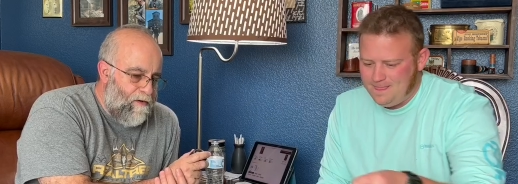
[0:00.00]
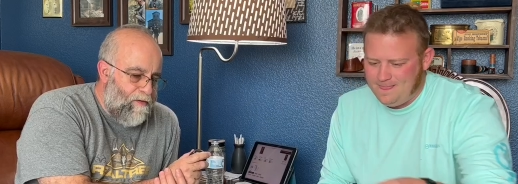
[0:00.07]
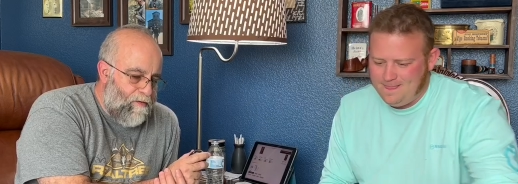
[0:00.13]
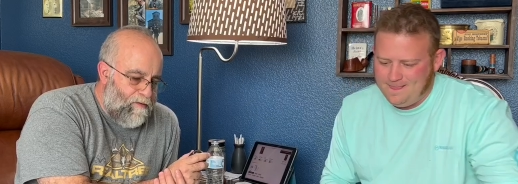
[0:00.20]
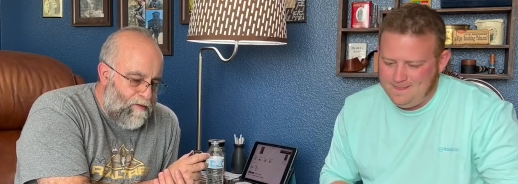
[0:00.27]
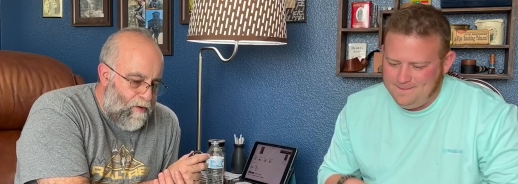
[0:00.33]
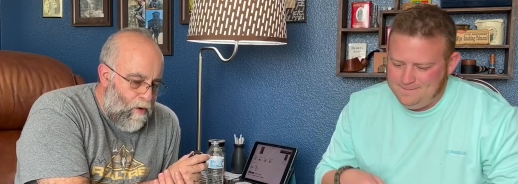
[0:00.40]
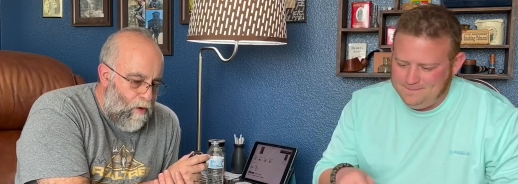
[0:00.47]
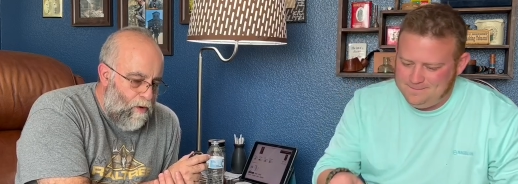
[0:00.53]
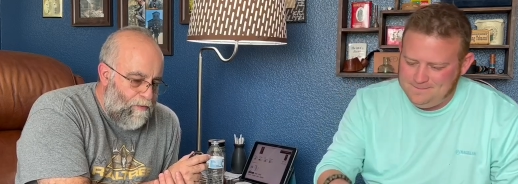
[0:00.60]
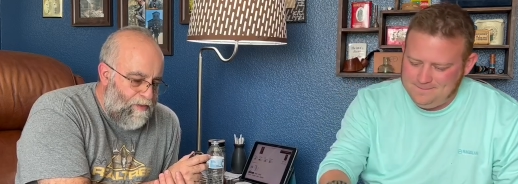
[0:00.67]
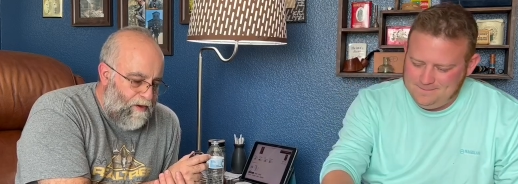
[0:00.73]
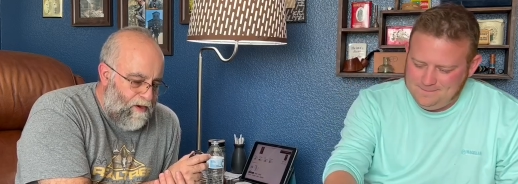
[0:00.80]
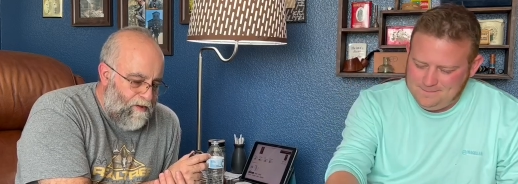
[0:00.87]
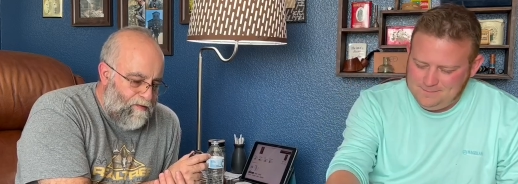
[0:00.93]
Speaker 1: There's an
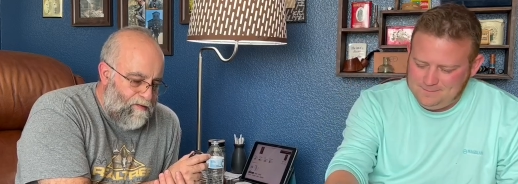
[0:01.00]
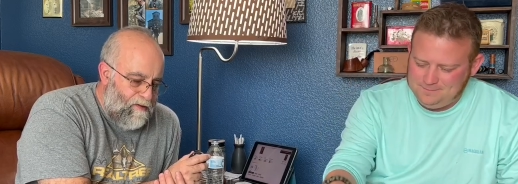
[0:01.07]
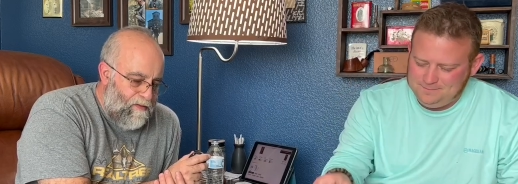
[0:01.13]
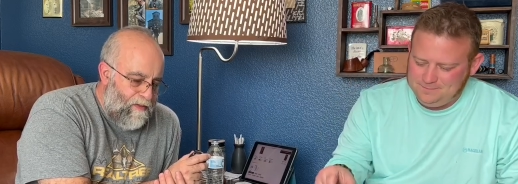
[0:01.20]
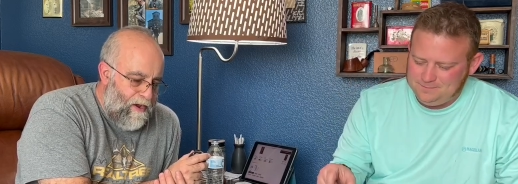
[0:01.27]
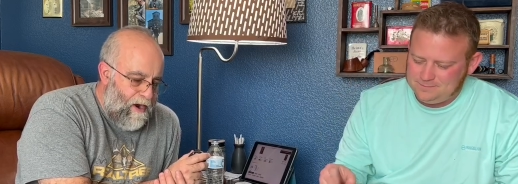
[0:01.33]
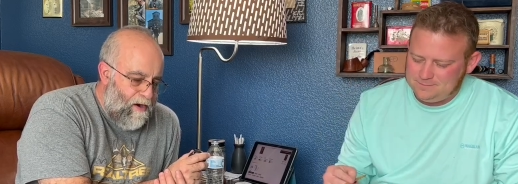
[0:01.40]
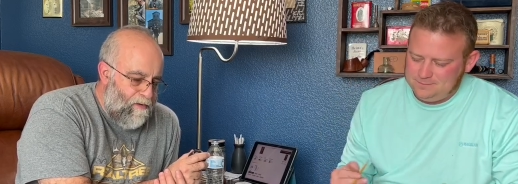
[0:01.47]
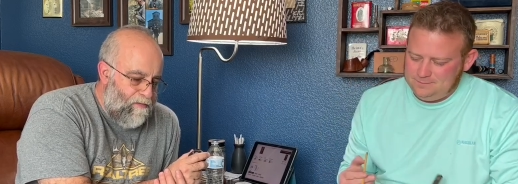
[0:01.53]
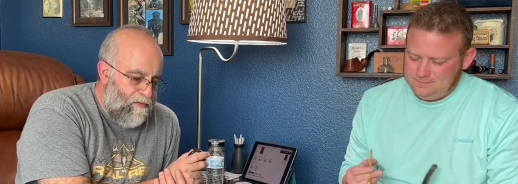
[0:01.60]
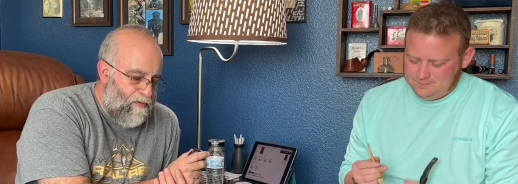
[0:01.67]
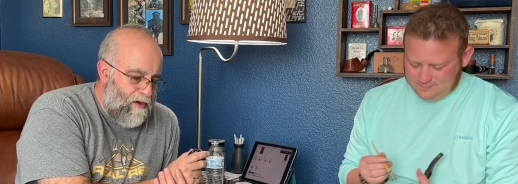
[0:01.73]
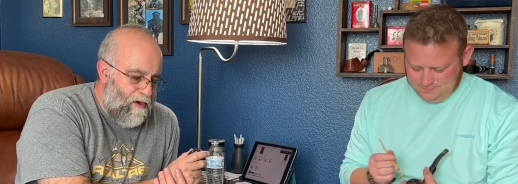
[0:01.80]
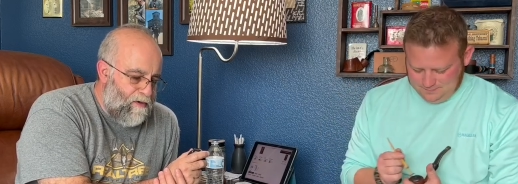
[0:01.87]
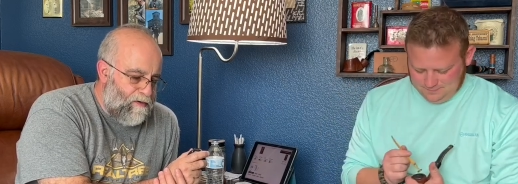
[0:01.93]
earthiness in there.
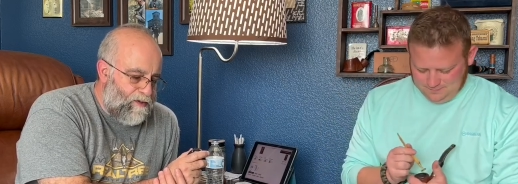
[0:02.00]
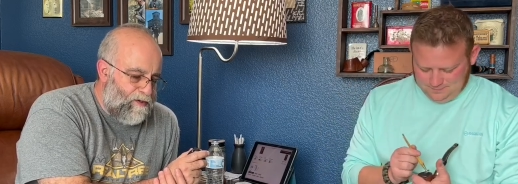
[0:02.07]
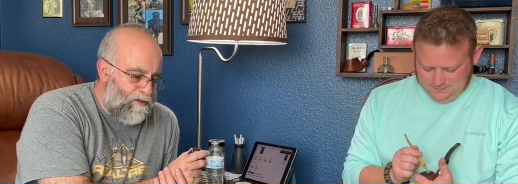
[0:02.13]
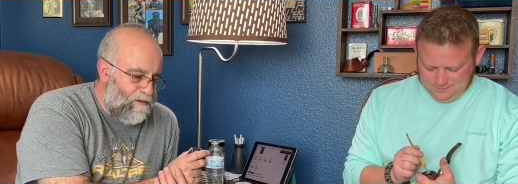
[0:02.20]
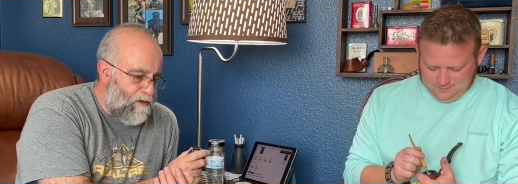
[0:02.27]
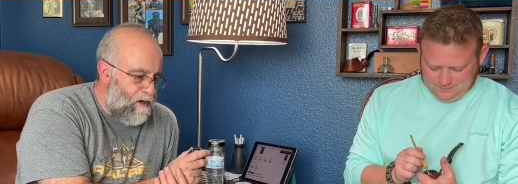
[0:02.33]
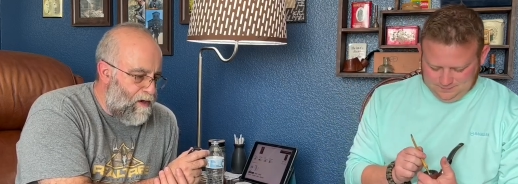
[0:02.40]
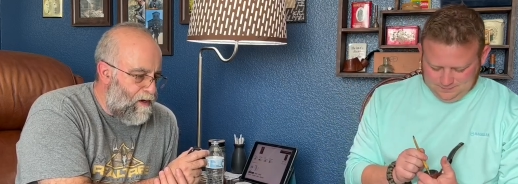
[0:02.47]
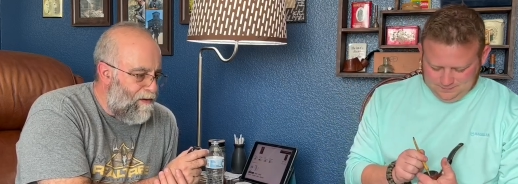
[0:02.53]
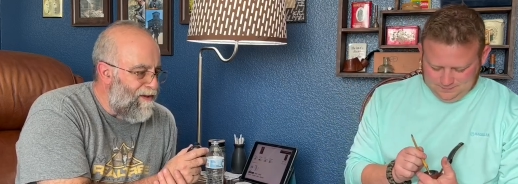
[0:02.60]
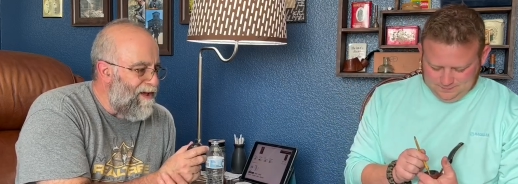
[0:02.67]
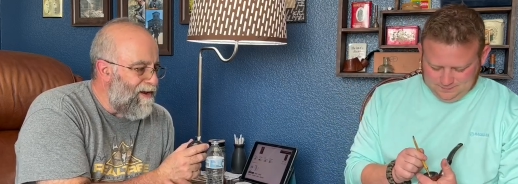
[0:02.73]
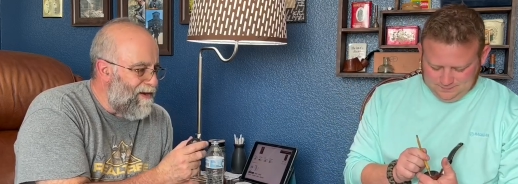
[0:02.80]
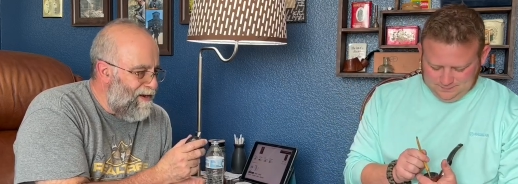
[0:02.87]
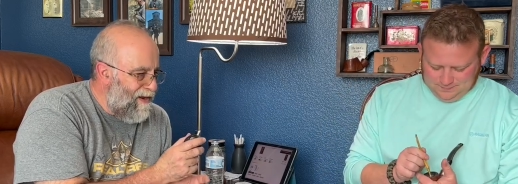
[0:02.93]
There's uh,
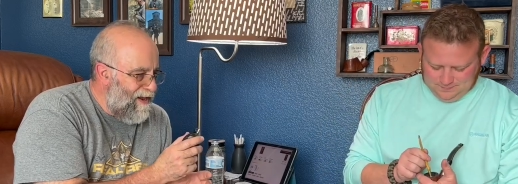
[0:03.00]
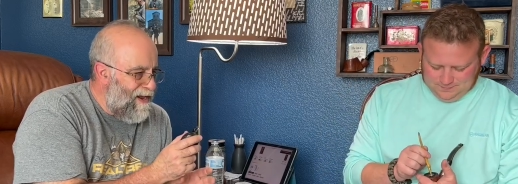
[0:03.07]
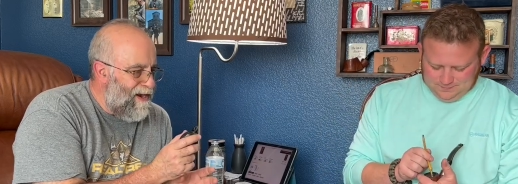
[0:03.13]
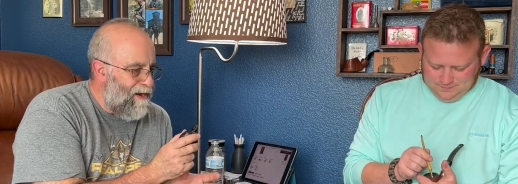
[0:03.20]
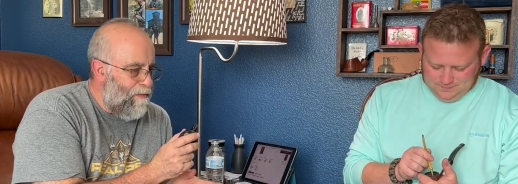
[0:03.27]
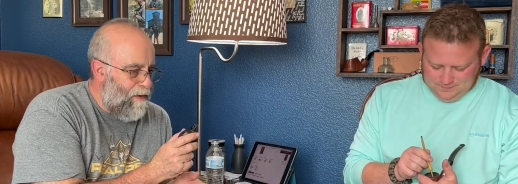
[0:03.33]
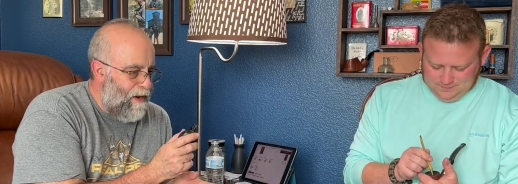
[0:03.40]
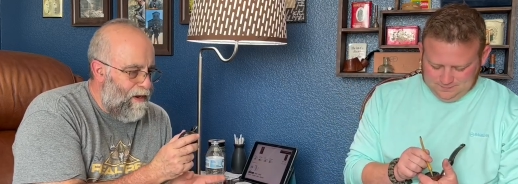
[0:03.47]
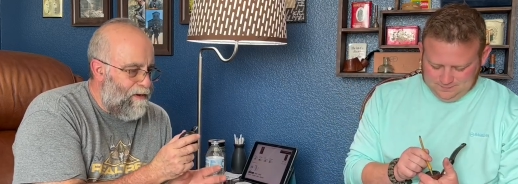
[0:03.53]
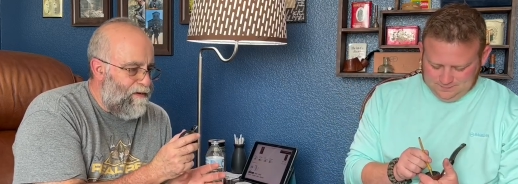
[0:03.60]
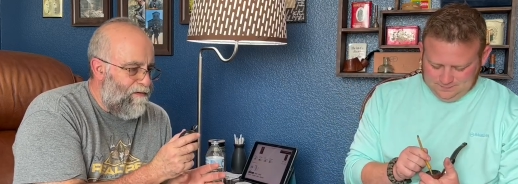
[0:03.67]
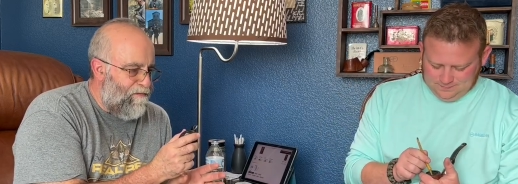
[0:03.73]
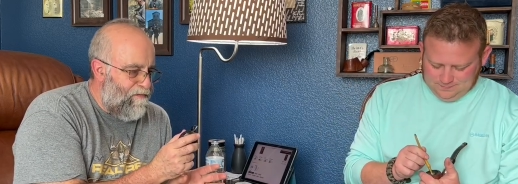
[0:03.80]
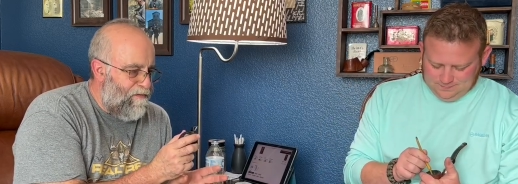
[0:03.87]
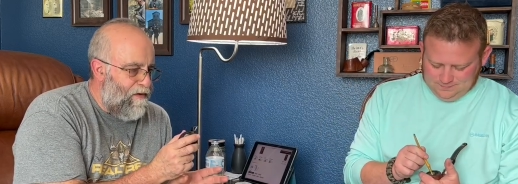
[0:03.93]
a little hint
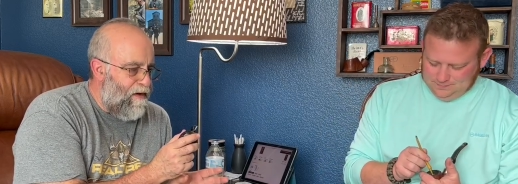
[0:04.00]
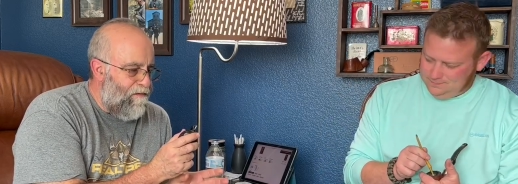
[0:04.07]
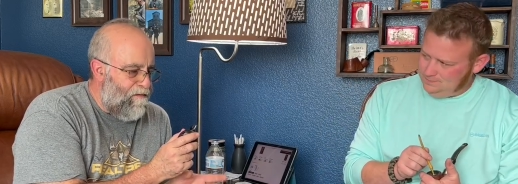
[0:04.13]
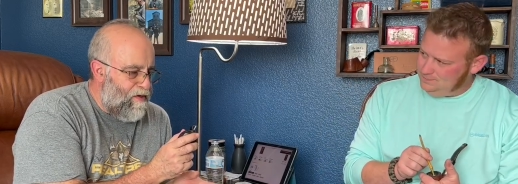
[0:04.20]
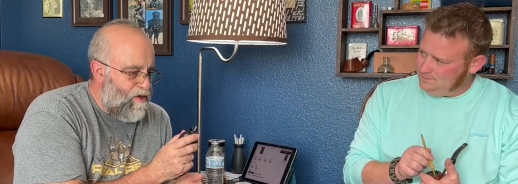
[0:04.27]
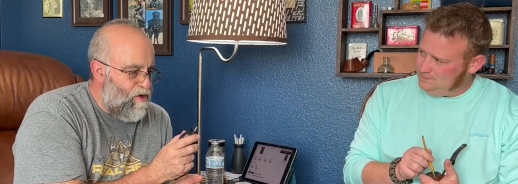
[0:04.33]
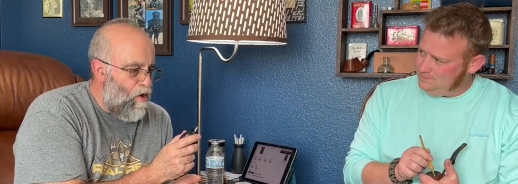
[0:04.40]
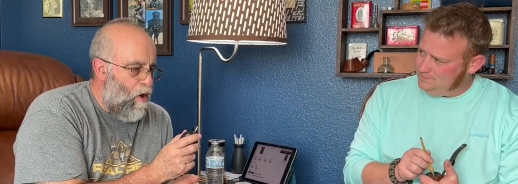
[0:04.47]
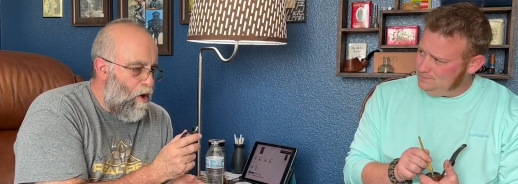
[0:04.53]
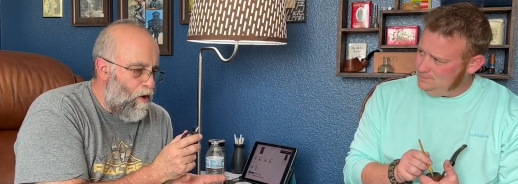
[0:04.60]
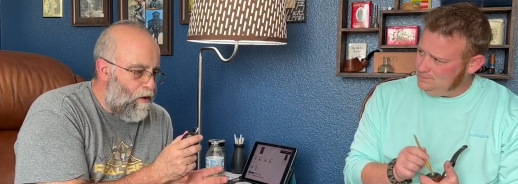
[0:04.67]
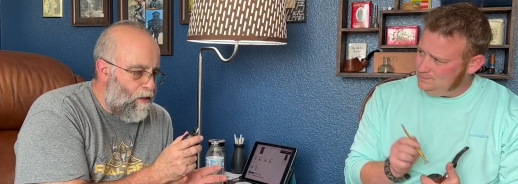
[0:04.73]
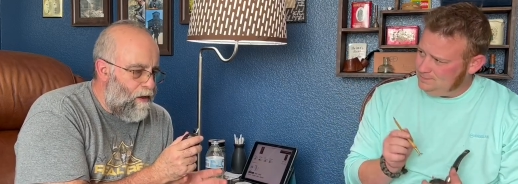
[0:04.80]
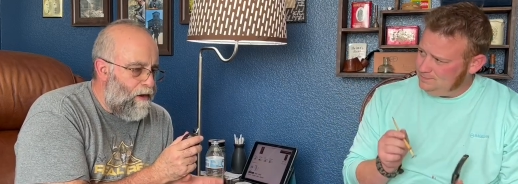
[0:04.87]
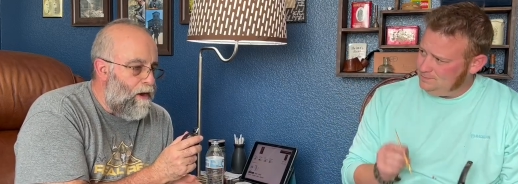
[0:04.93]
of of a
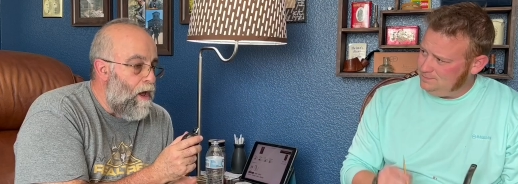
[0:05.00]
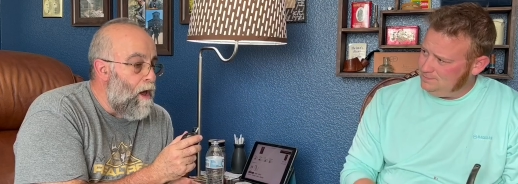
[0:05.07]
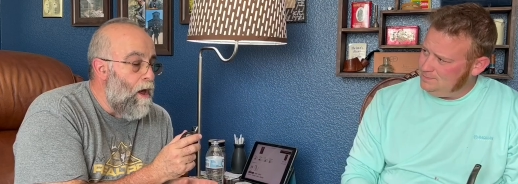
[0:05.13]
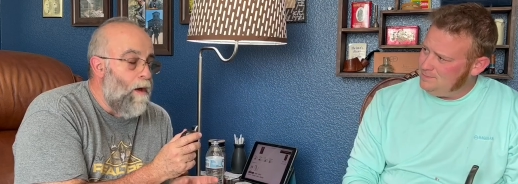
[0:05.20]
chocolate,